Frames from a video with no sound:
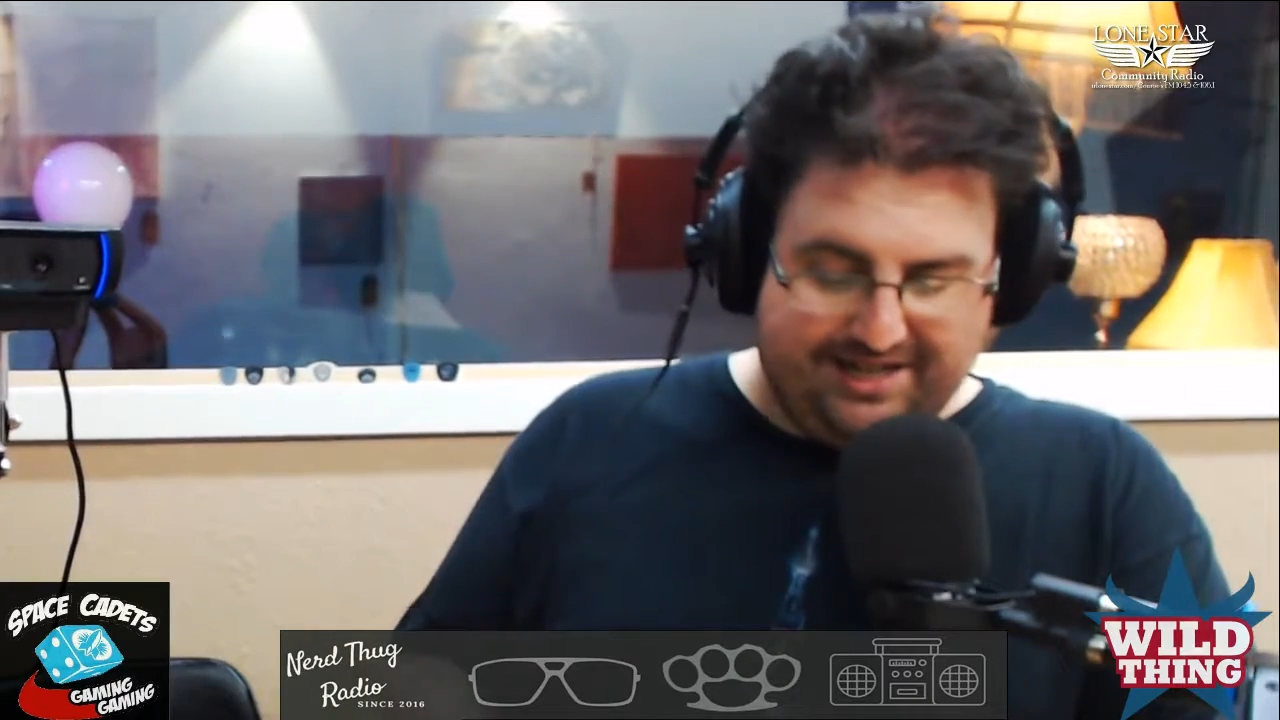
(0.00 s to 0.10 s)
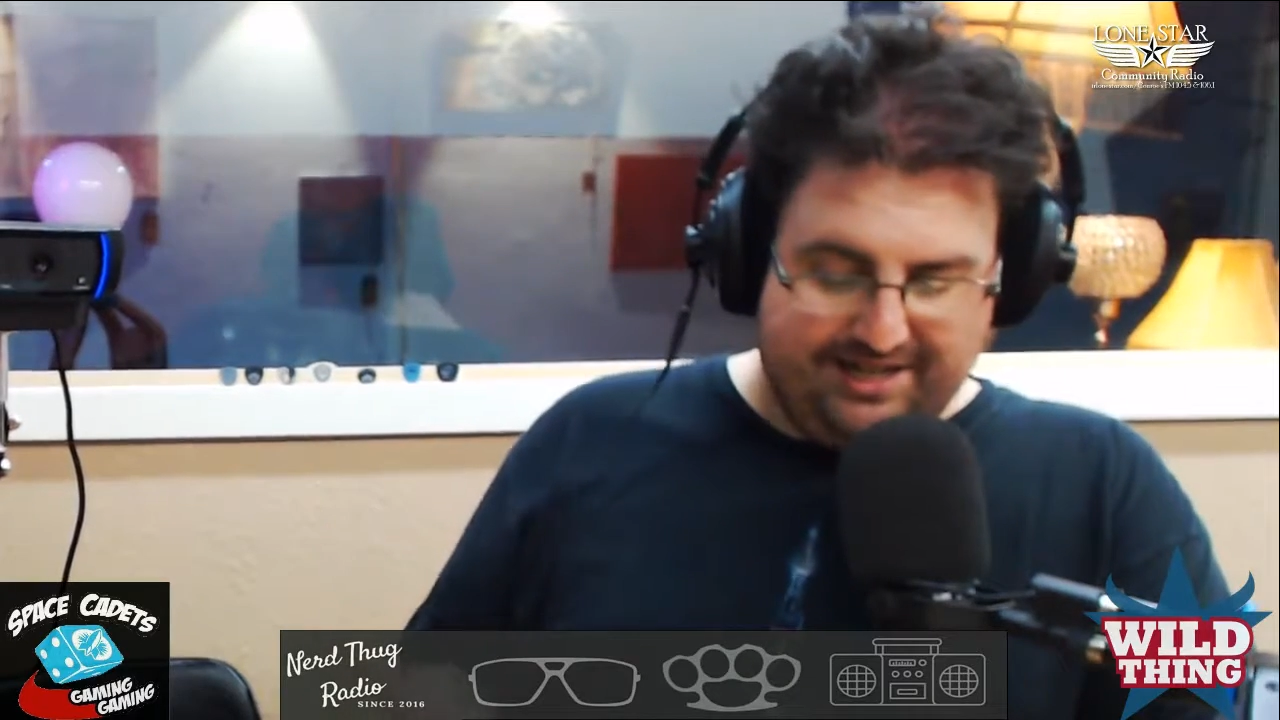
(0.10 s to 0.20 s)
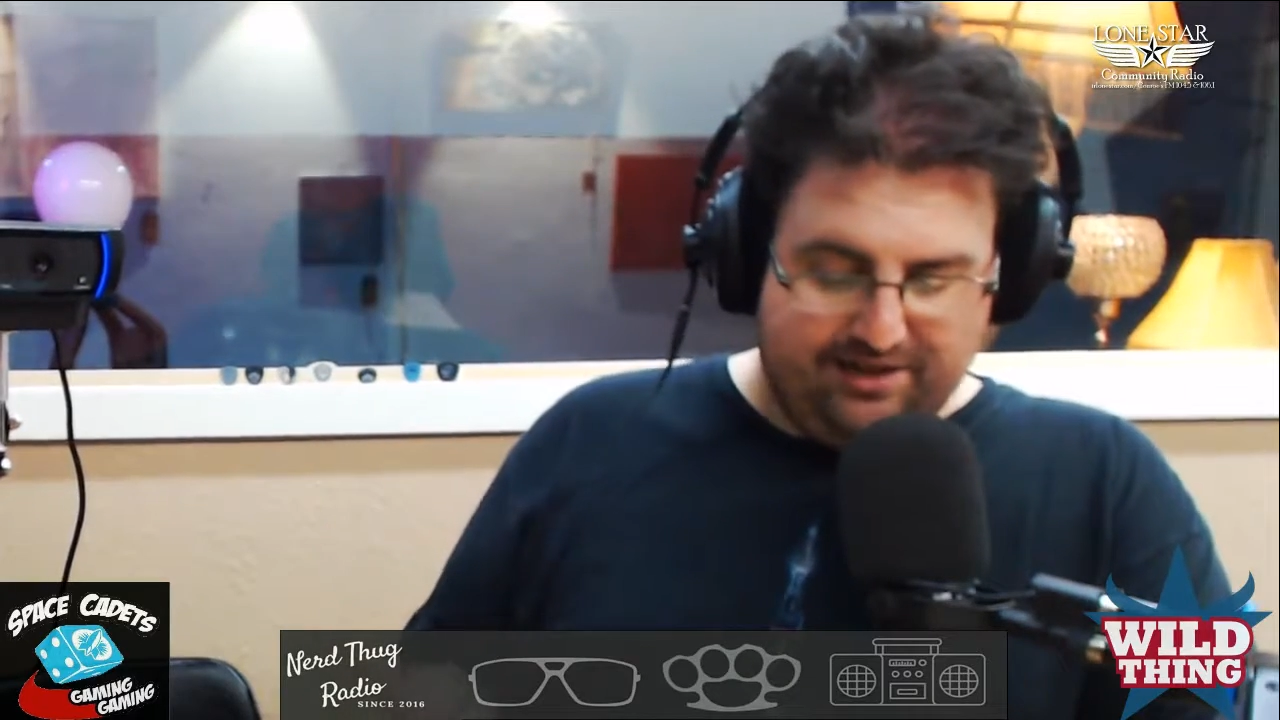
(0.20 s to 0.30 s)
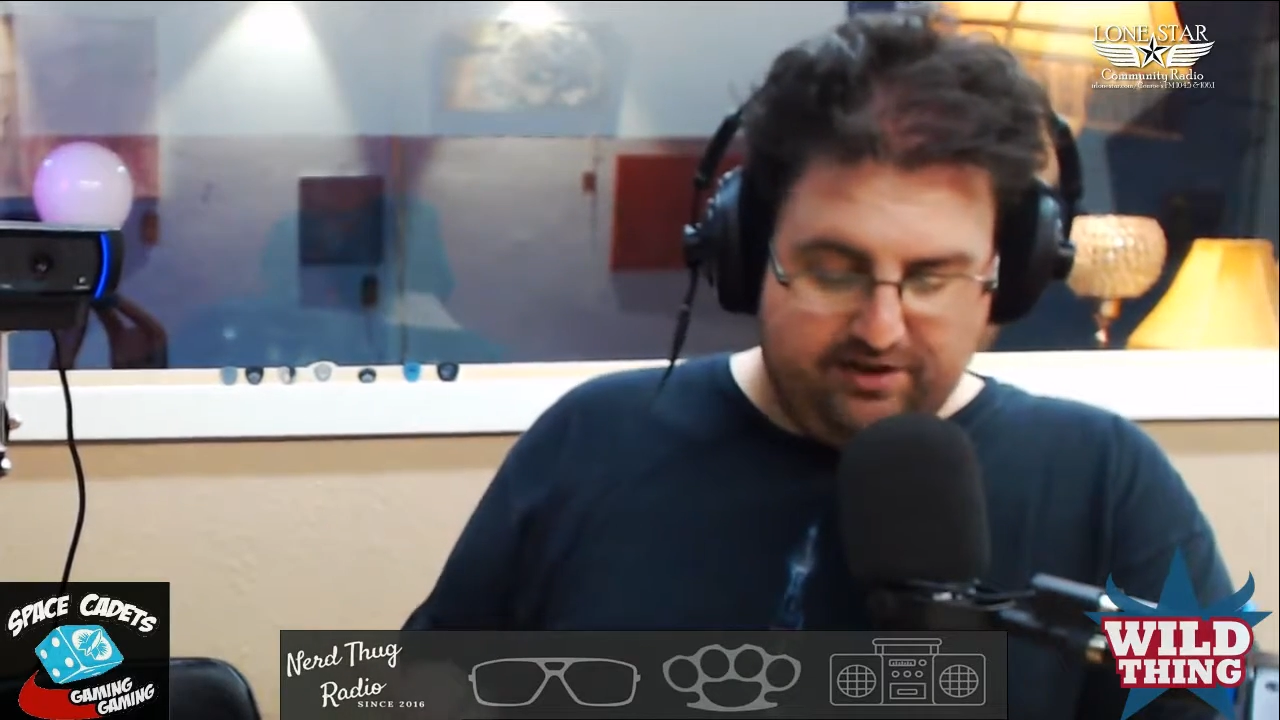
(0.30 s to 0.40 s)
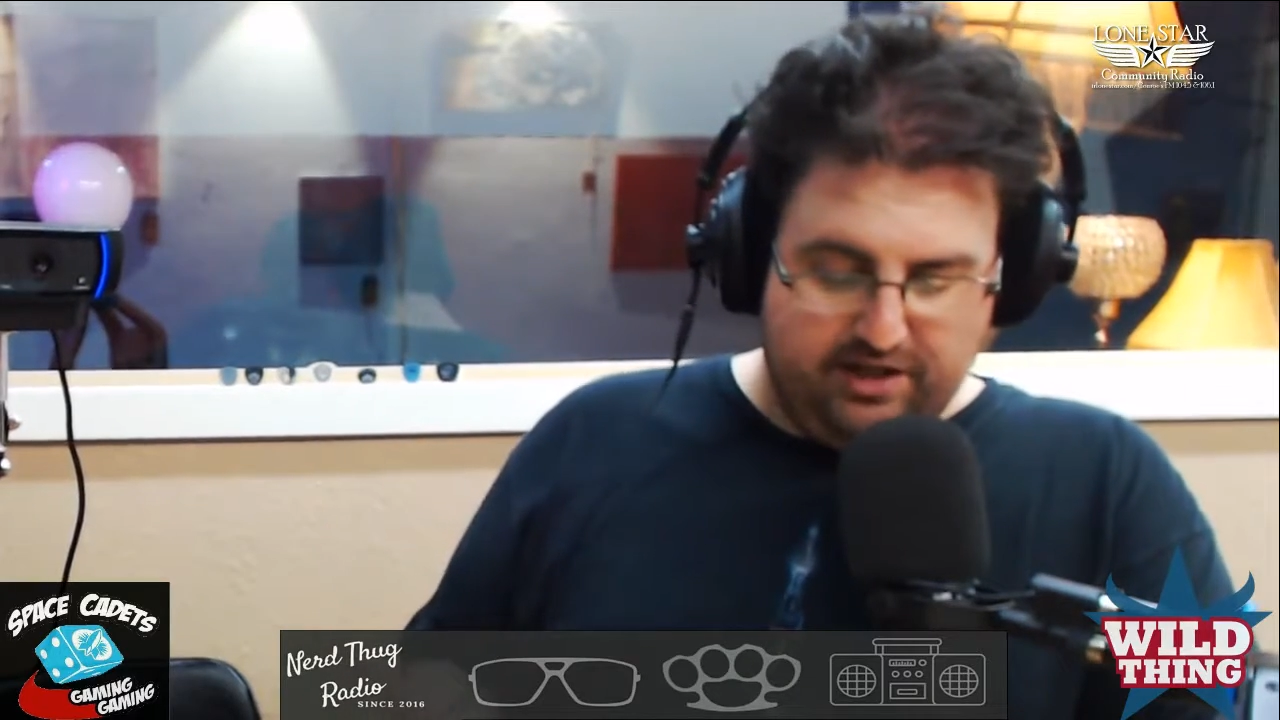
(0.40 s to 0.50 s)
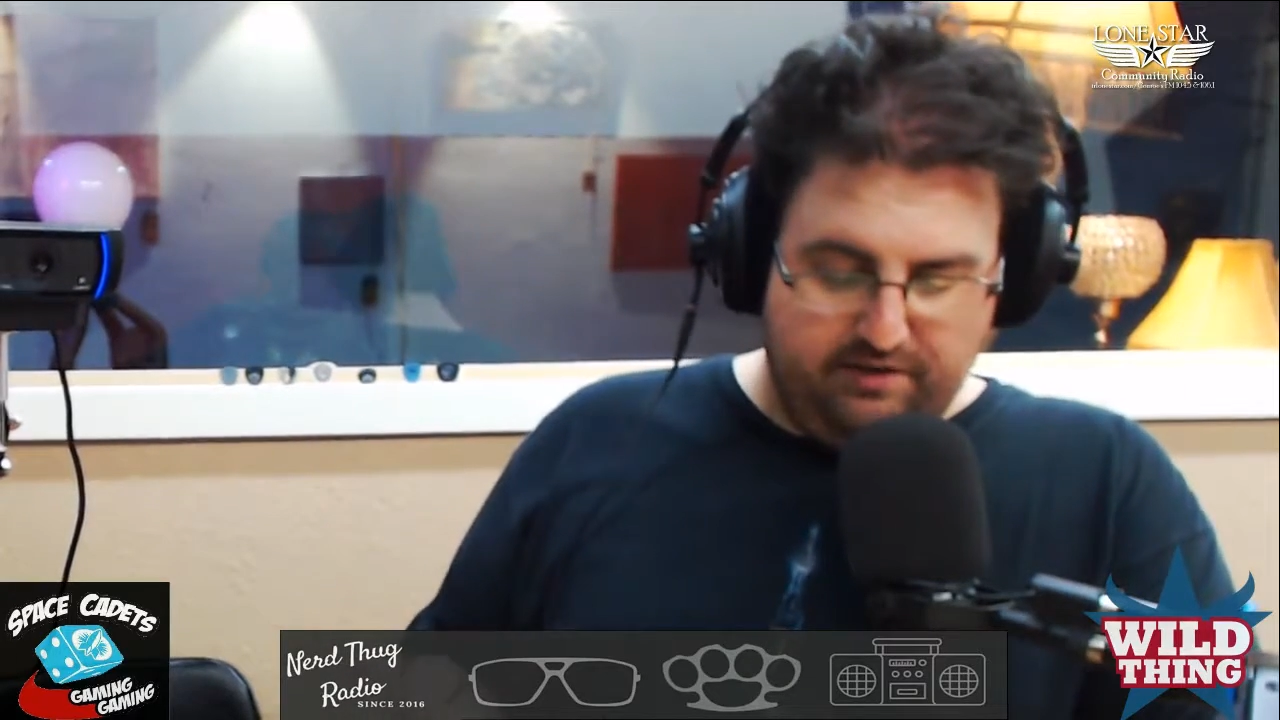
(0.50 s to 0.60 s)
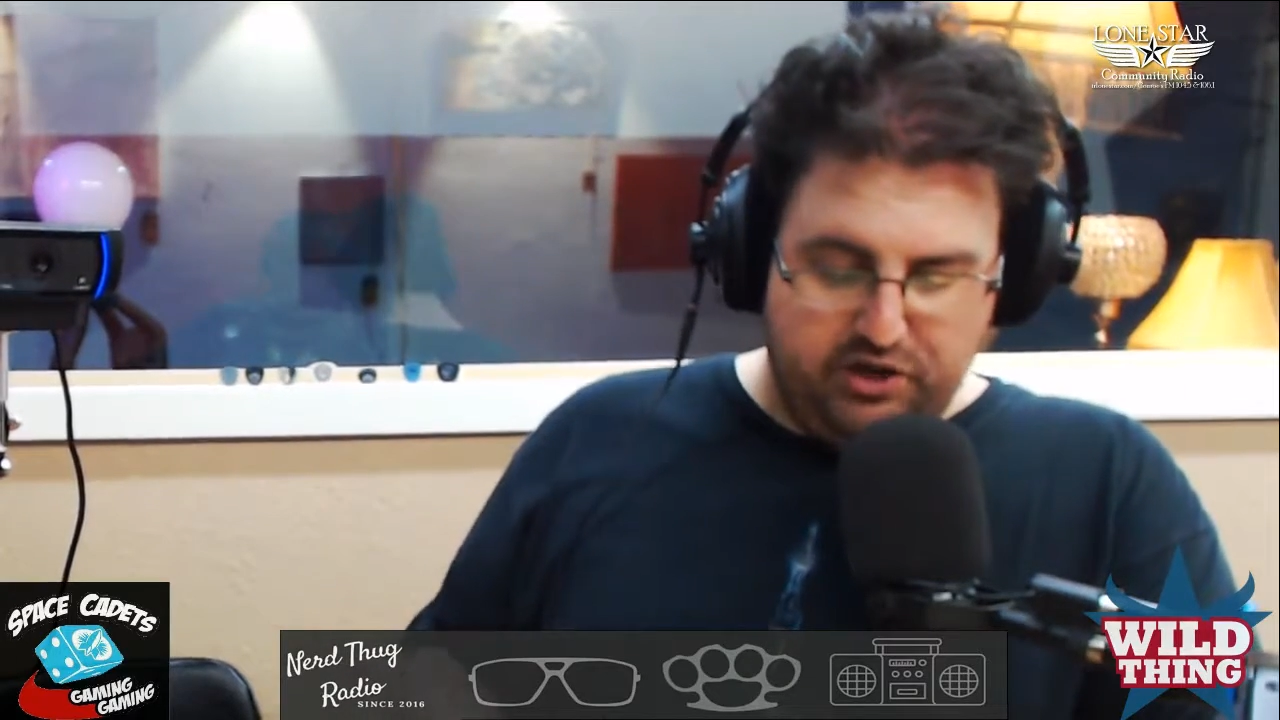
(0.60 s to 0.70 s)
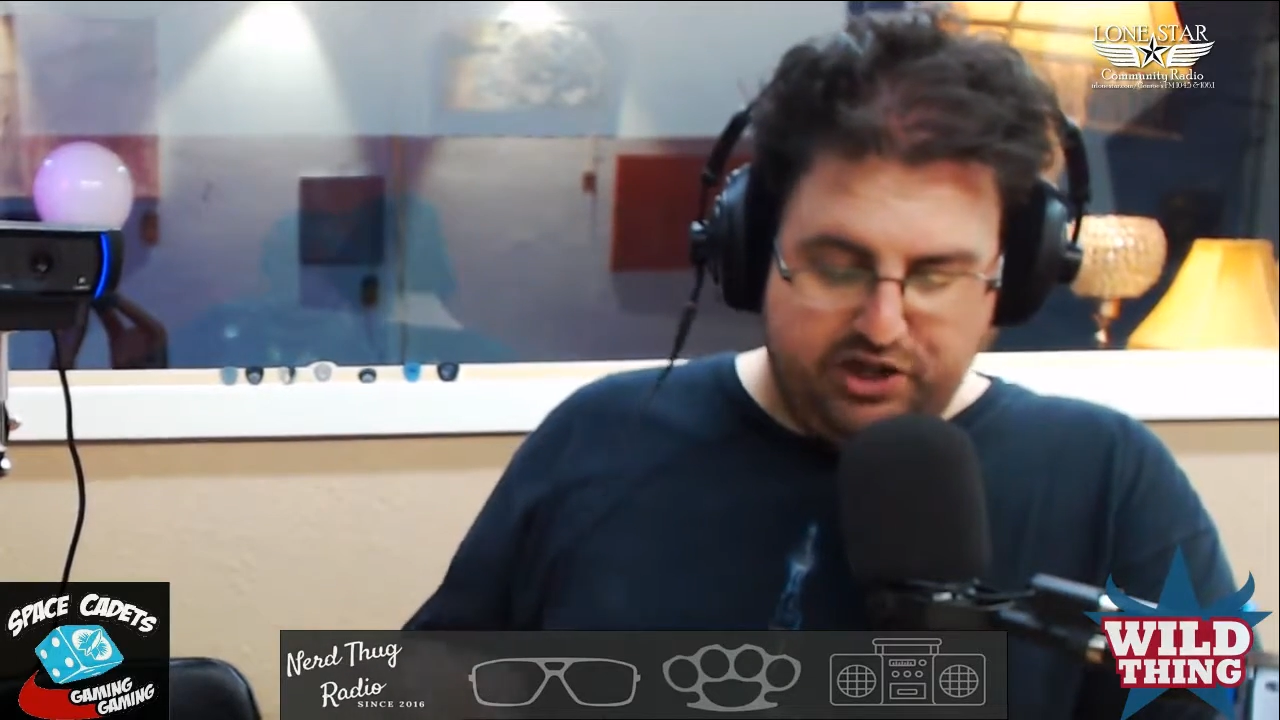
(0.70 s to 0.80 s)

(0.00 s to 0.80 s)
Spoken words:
1937,